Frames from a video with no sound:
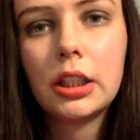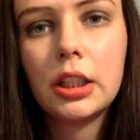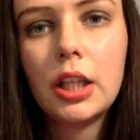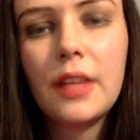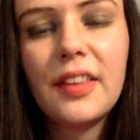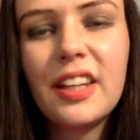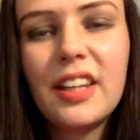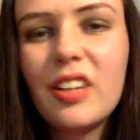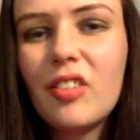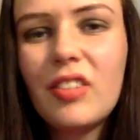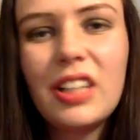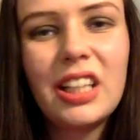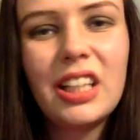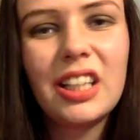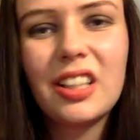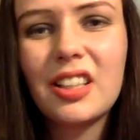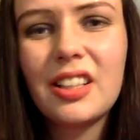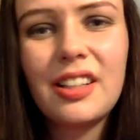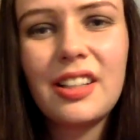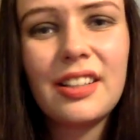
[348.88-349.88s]
They're not really going
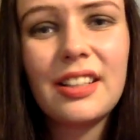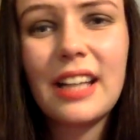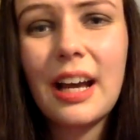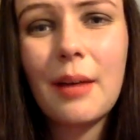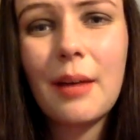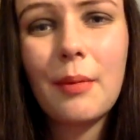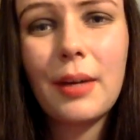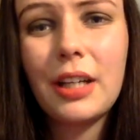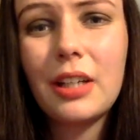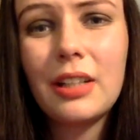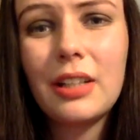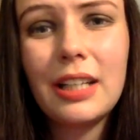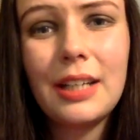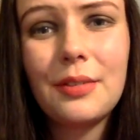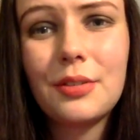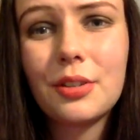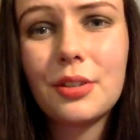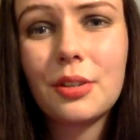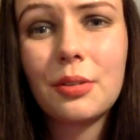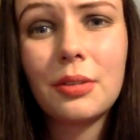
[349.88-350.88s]
to understand where you
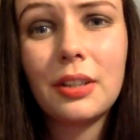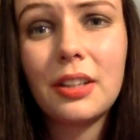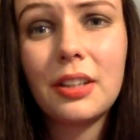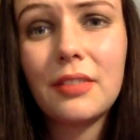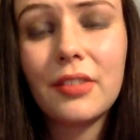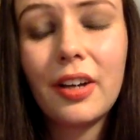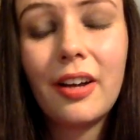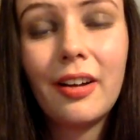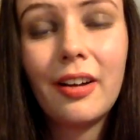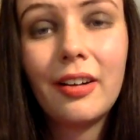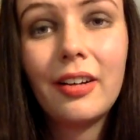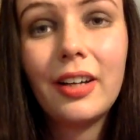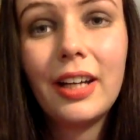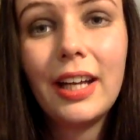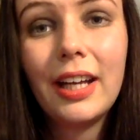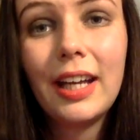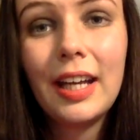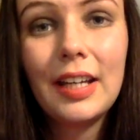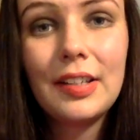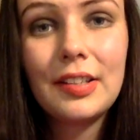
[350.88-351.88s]
leave school either.
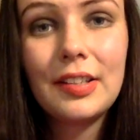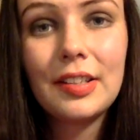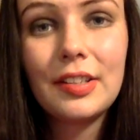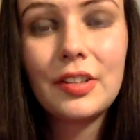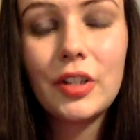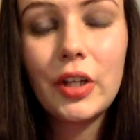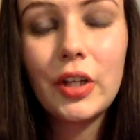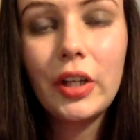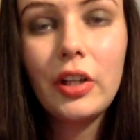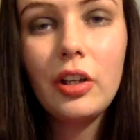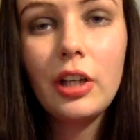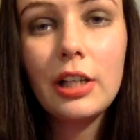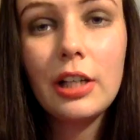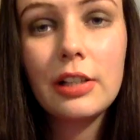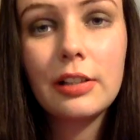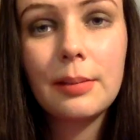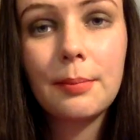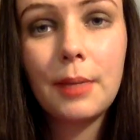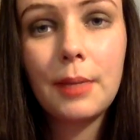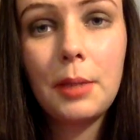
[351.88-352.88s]
It's just, you do get
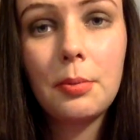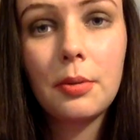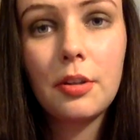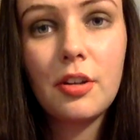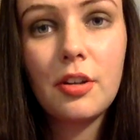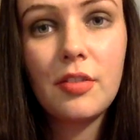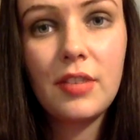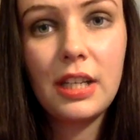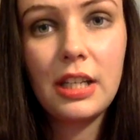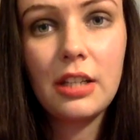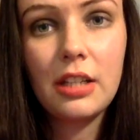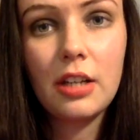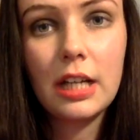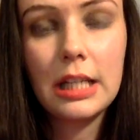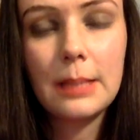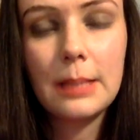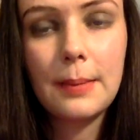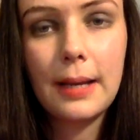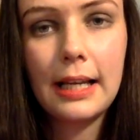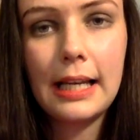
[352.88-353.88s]
some people that are really
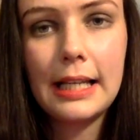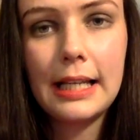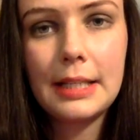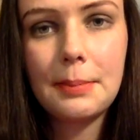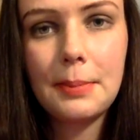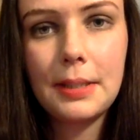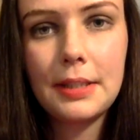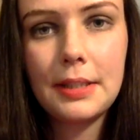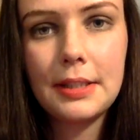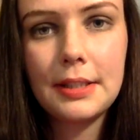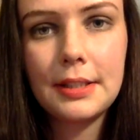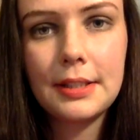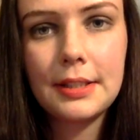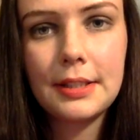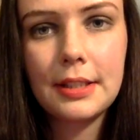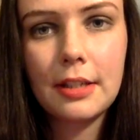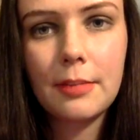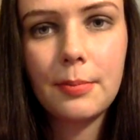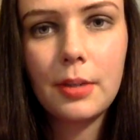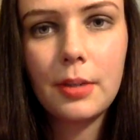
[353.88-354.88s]
nice about lesbians and
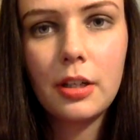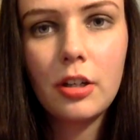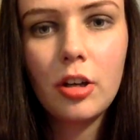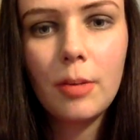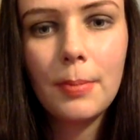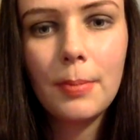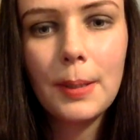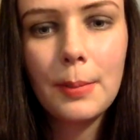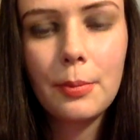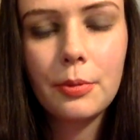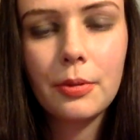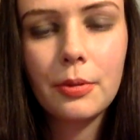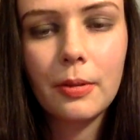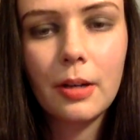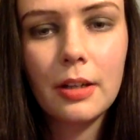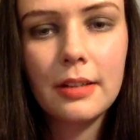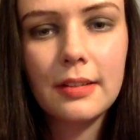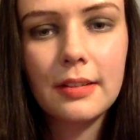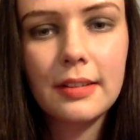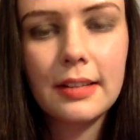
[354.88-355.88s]
stuff, but a lot of people don't
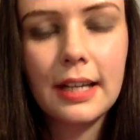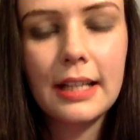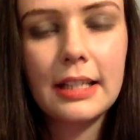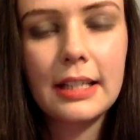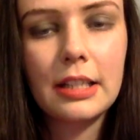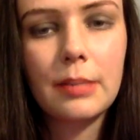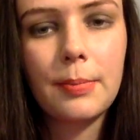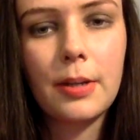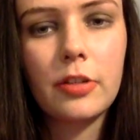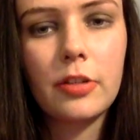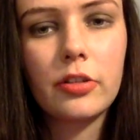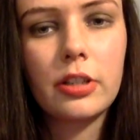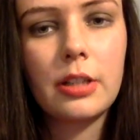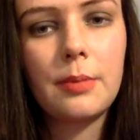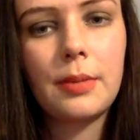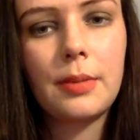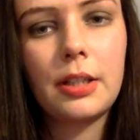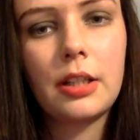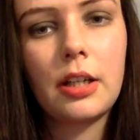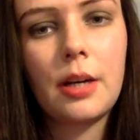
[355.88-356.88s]
understand, especially
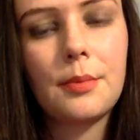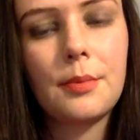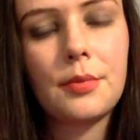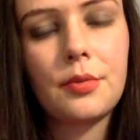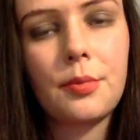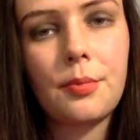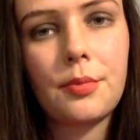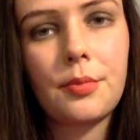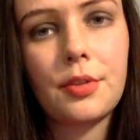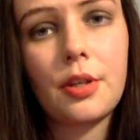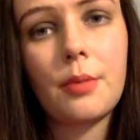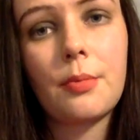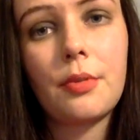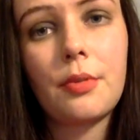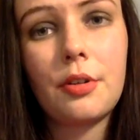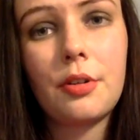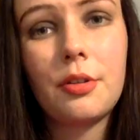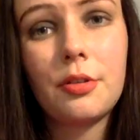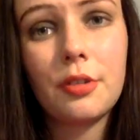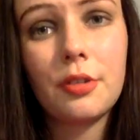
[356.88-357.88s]
when it comes from
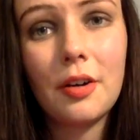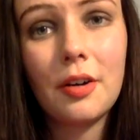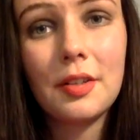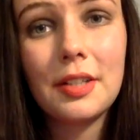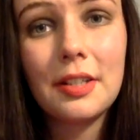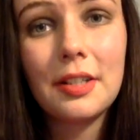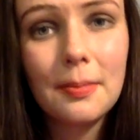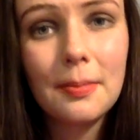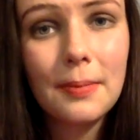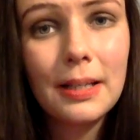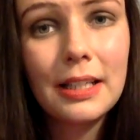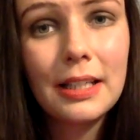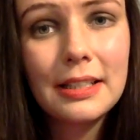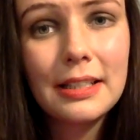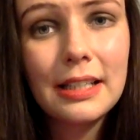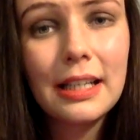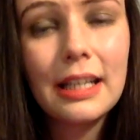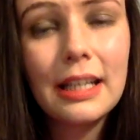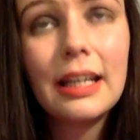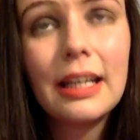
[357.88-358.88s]
someone who's got a
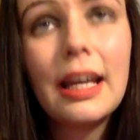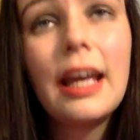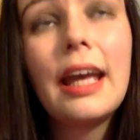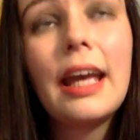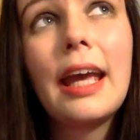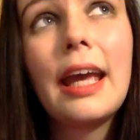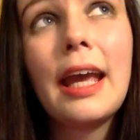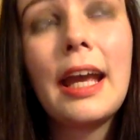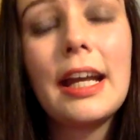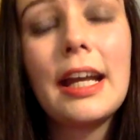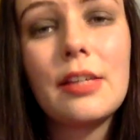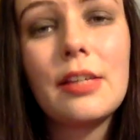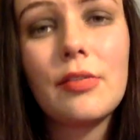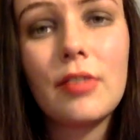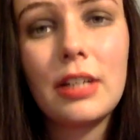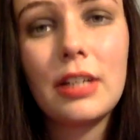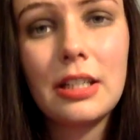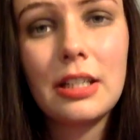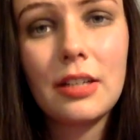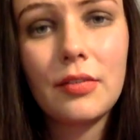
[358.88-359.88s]
disability. It is
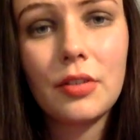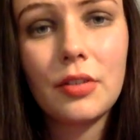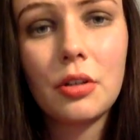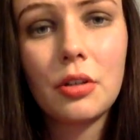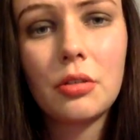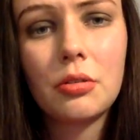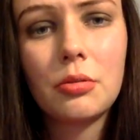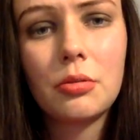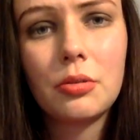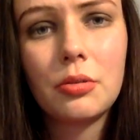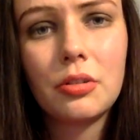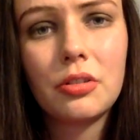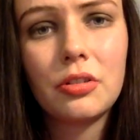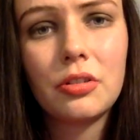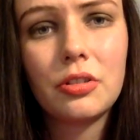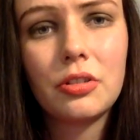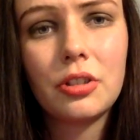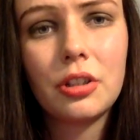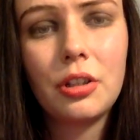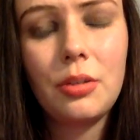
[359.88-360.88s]
really difficult
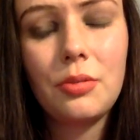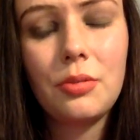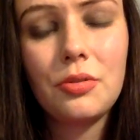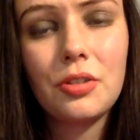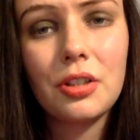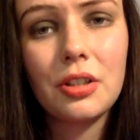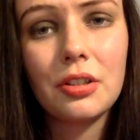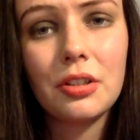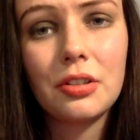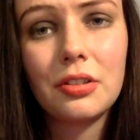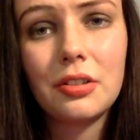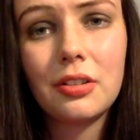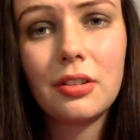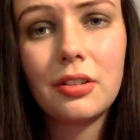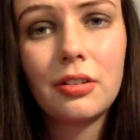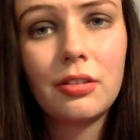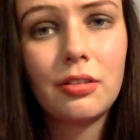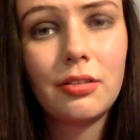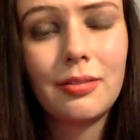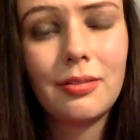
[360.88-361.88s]
to just
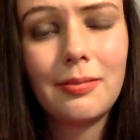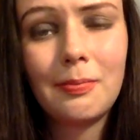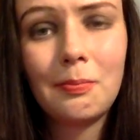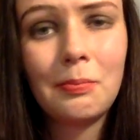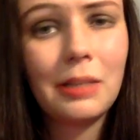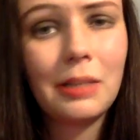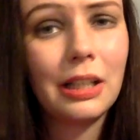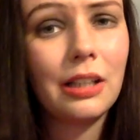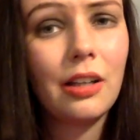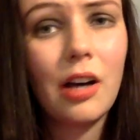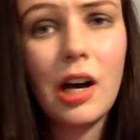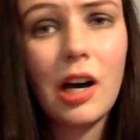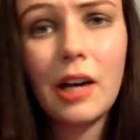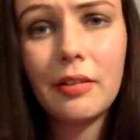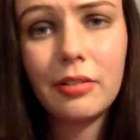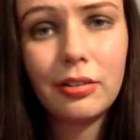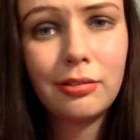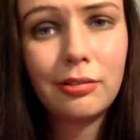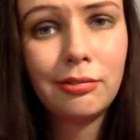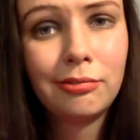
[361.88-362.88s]
be
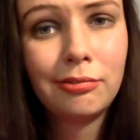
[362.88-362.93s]
alive.